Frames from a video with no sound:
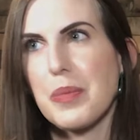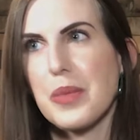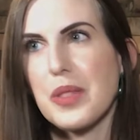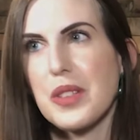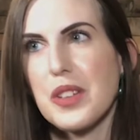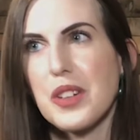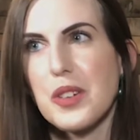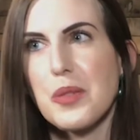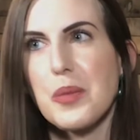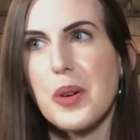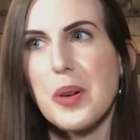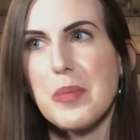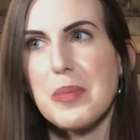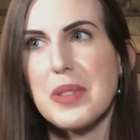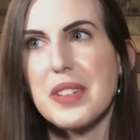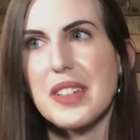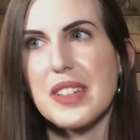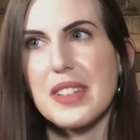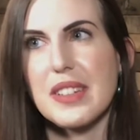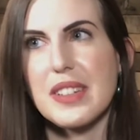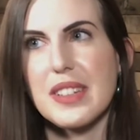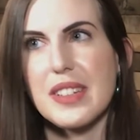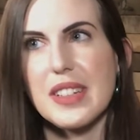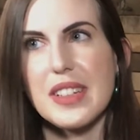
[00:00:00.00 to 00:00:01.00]
Good
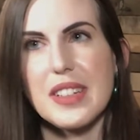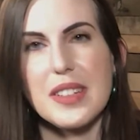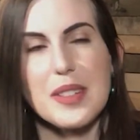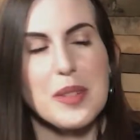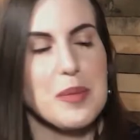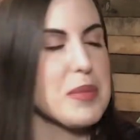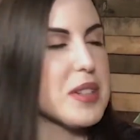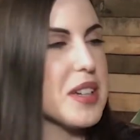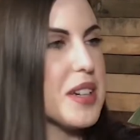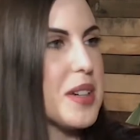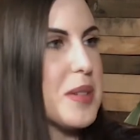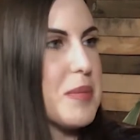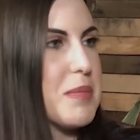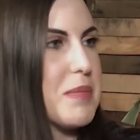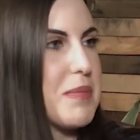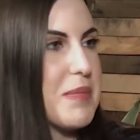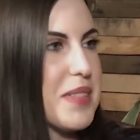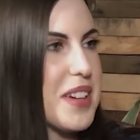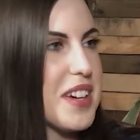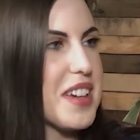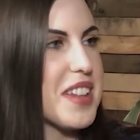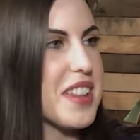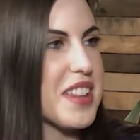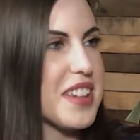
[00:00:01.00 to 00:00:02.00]
websites take some time,
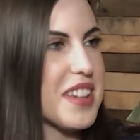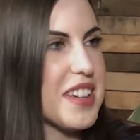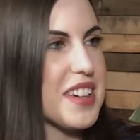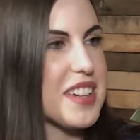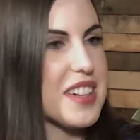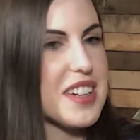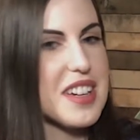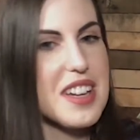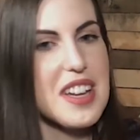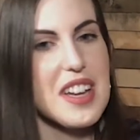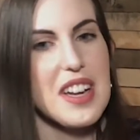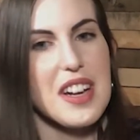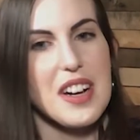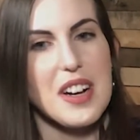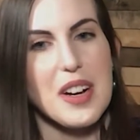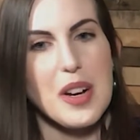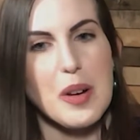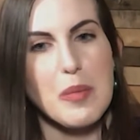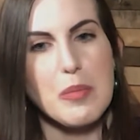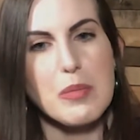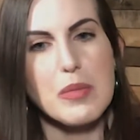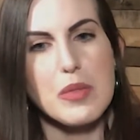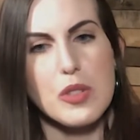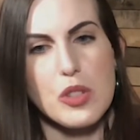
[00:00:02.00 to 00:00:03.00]
I think,
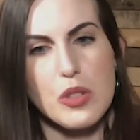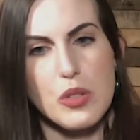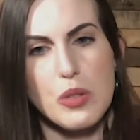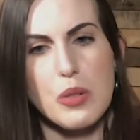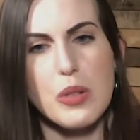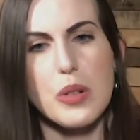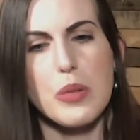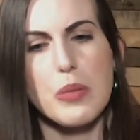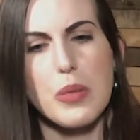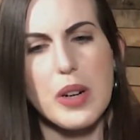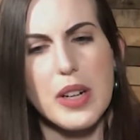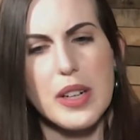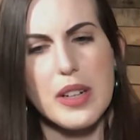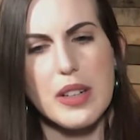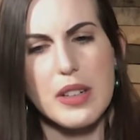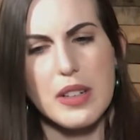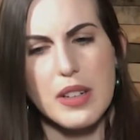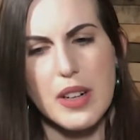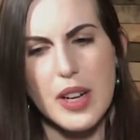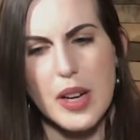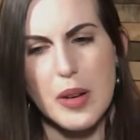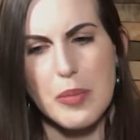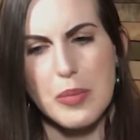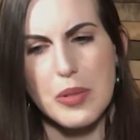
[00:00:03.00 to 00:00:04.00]
to do it right,
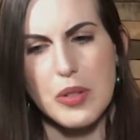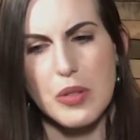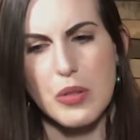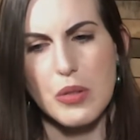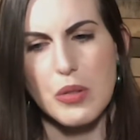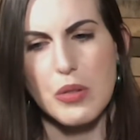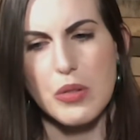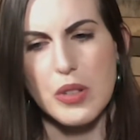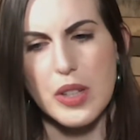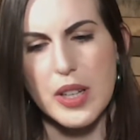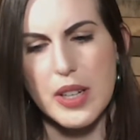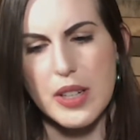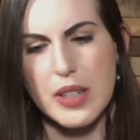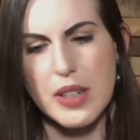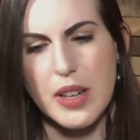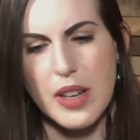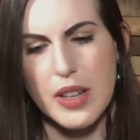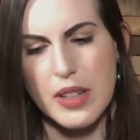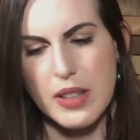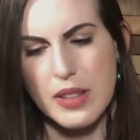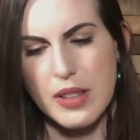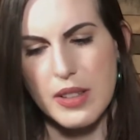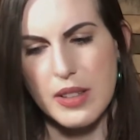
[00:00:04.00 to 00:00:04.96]
absolutely. And